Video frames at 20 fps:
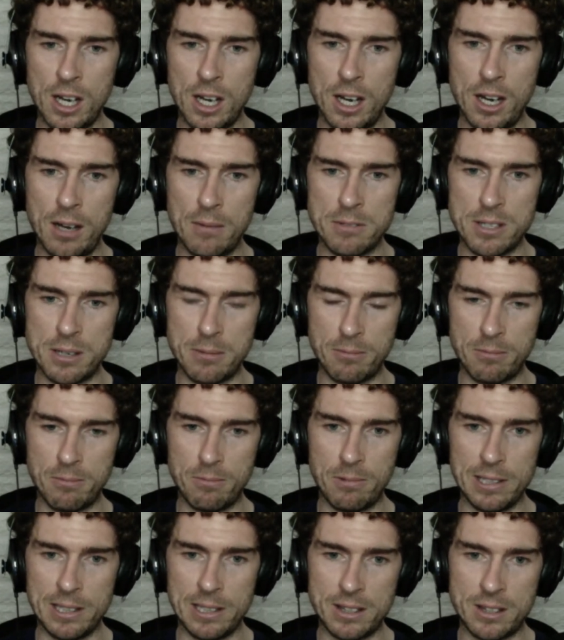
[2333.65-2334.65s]
I was like,
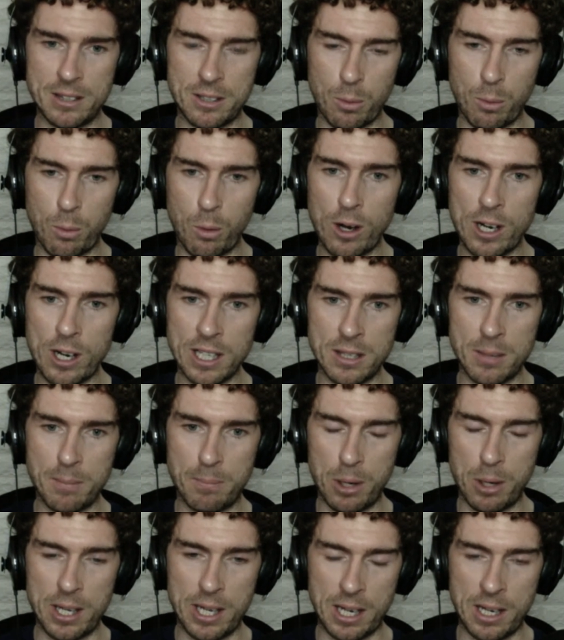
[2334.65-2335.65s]
well, they're working to
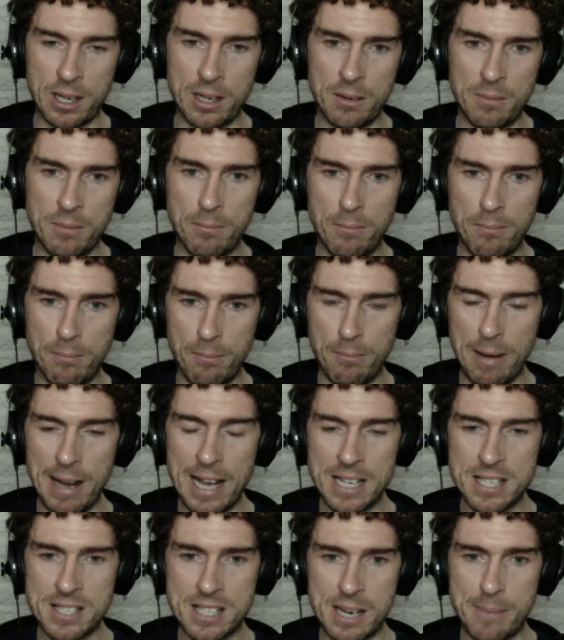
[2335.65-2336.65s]
bring
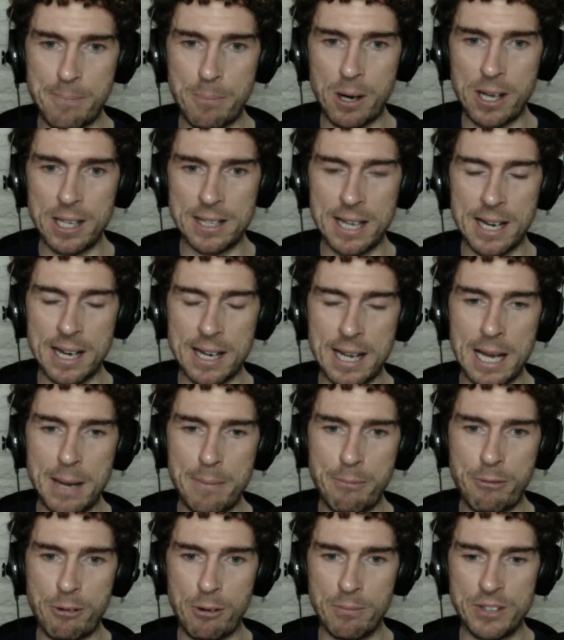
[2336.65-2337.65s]
Mas, separate that
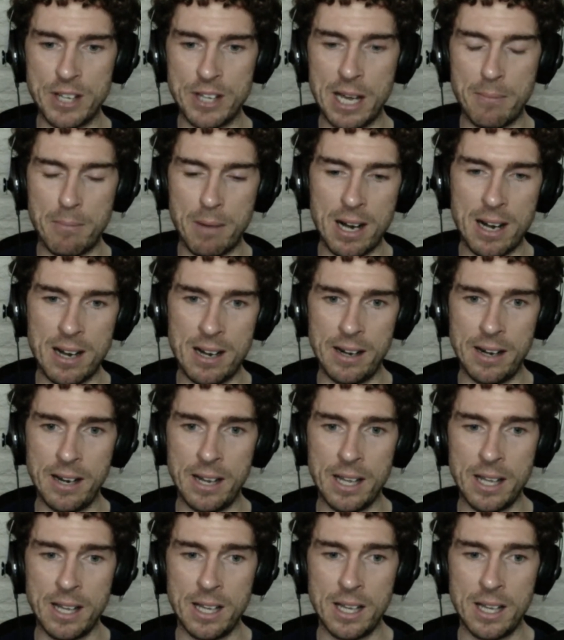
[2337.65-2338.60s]
gap from Dan Martin.